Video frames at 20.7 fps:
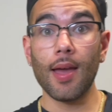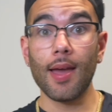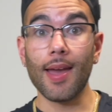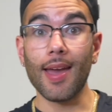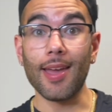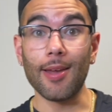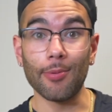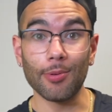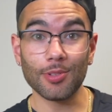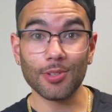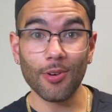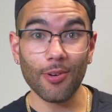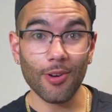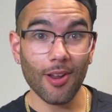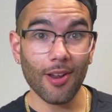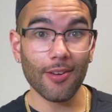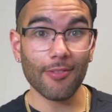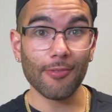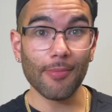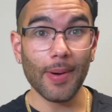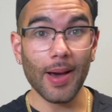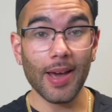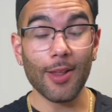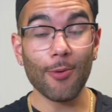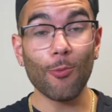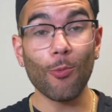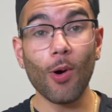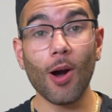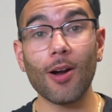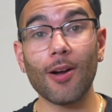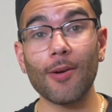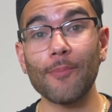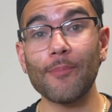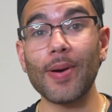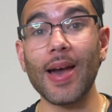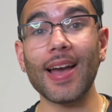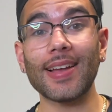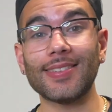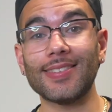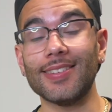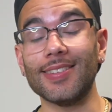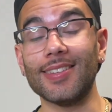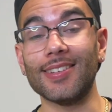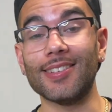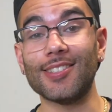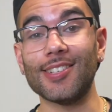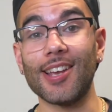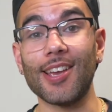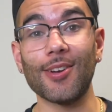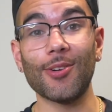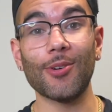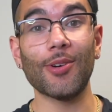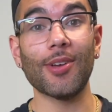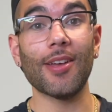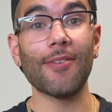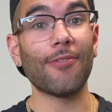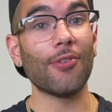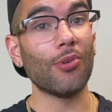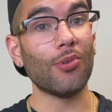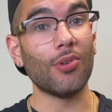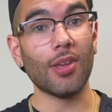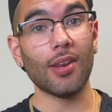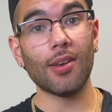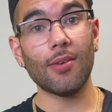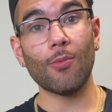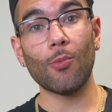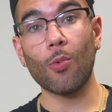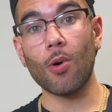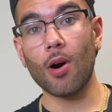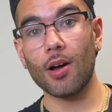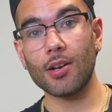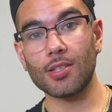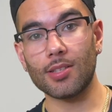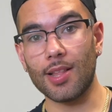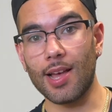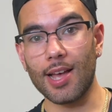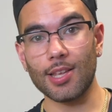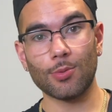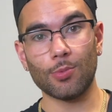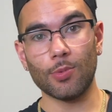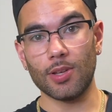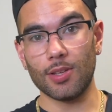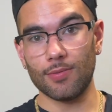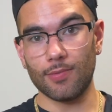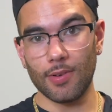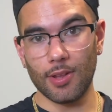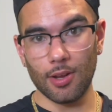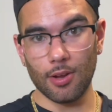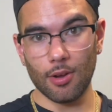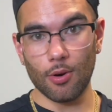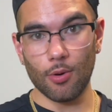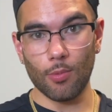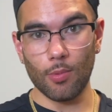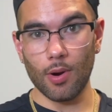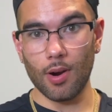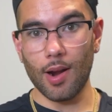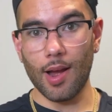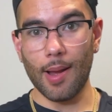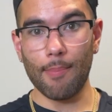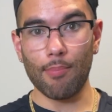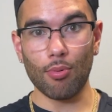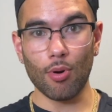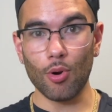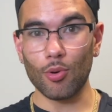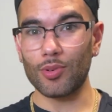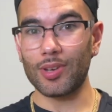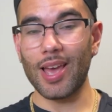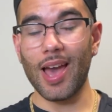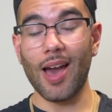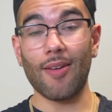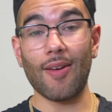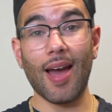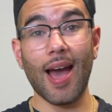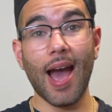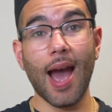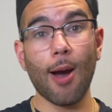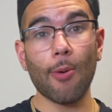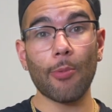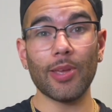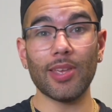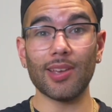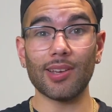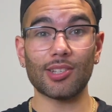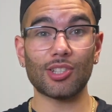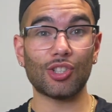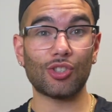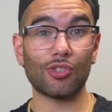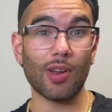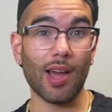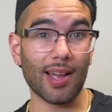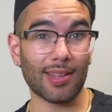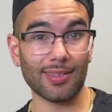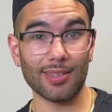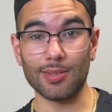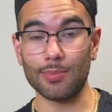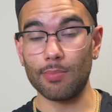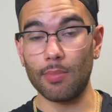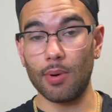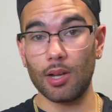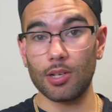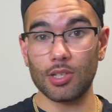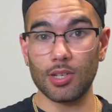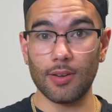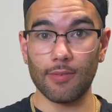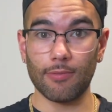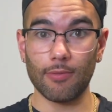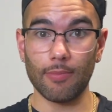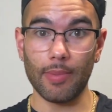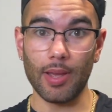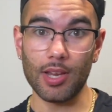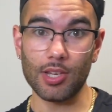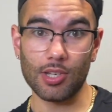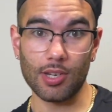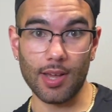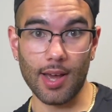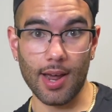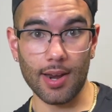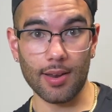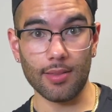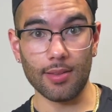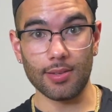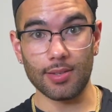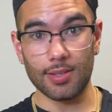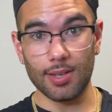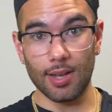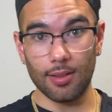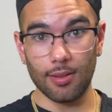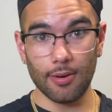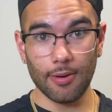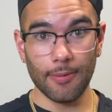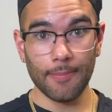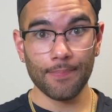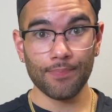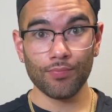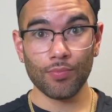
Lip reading: Hey, what's going on, everybody? Welcome back to the channel. If you didn't watch last week's video where I broke down how we extract as much information out of the seller,